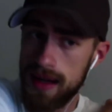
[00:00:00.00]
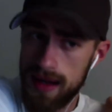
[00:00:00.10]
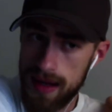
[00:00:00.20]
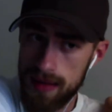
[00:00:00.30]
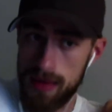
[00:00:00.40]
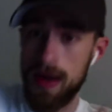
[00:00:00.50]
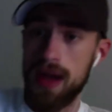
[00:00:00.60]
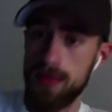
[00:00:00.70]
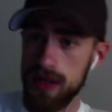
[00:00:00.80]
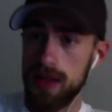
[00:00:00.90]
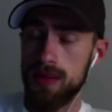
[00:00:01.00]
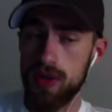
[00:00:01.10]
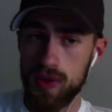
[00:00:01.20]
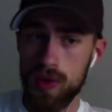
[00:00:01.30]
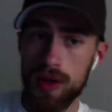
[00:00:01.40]
In my opinion, the
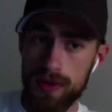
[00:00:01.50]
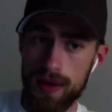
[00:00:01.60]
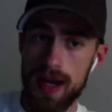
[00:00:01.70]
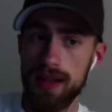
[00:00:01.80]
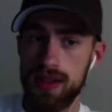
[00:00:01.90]
most qualified.